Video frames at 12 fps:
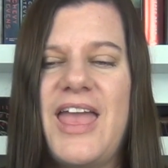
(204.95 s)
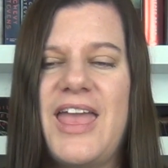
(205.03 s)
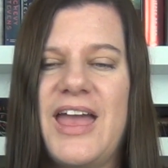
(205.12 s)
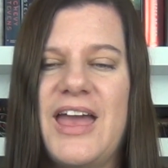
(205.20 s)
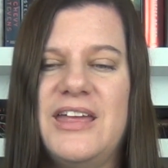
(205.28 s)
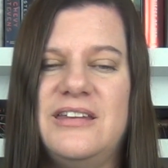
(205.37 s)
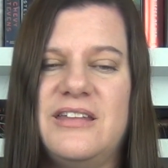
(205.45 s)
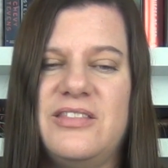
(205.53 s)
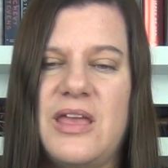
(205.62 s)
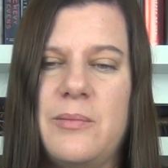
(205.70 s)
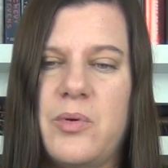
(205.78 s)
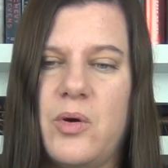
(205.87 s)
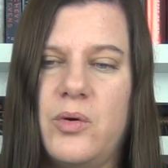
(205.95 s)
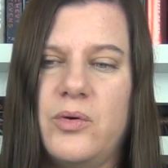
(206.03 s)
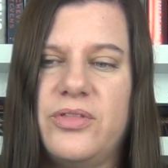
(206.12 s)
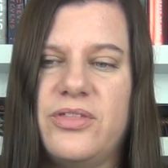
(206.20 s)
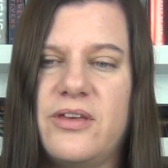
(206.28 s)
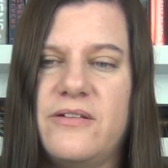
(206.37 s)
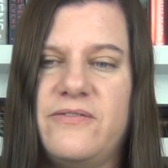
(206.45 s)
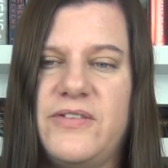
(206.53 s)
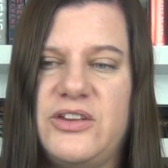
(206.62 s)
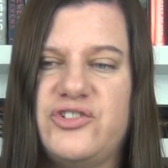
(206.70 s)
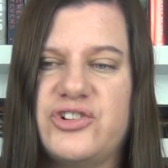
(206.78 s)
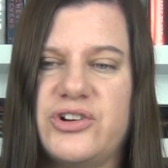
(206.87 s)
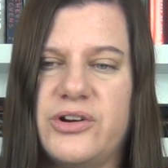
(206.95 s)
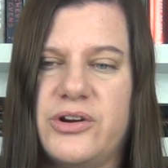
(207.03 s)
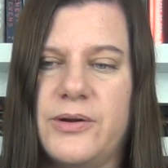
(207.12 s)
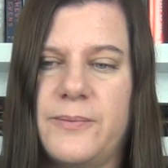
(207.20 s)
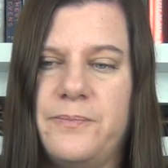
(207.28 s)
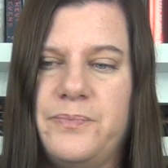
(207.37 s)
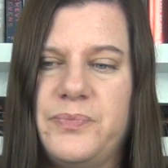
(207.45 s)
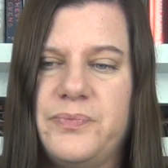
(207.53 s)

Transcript: and they both feature